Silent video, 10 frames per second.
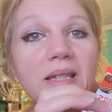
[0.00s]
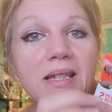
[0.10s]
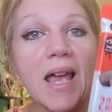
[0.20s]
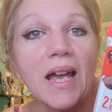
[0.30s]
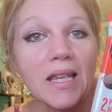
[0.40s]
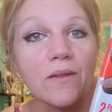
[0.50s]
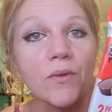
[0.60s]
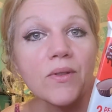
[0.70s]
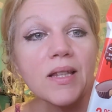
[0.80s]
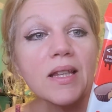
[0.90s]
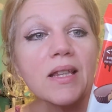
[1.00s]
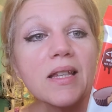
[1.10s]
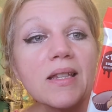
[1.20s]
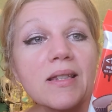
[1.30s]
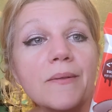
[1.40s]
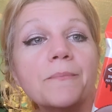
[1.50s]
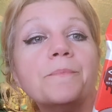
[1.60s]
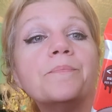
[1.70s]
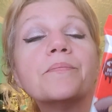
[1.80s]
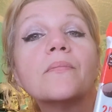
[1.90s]
snacky foods like this,
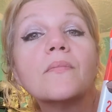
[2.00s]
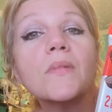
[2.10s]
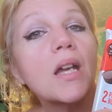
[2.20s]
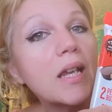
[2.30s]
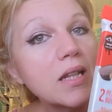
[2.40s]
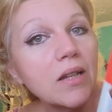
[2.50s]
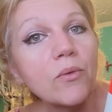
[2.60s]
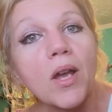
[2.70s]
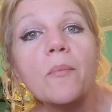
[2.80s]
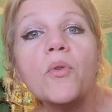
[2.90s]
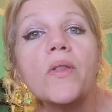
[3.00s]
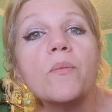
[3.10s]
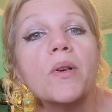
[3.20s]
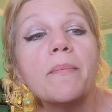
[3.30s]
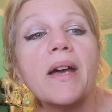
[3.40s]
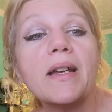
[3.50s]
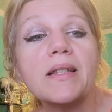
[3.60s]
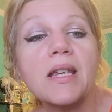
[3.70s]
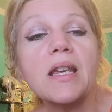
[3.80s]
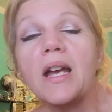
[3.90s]
I can never have more than one pack a
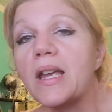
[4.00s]
day.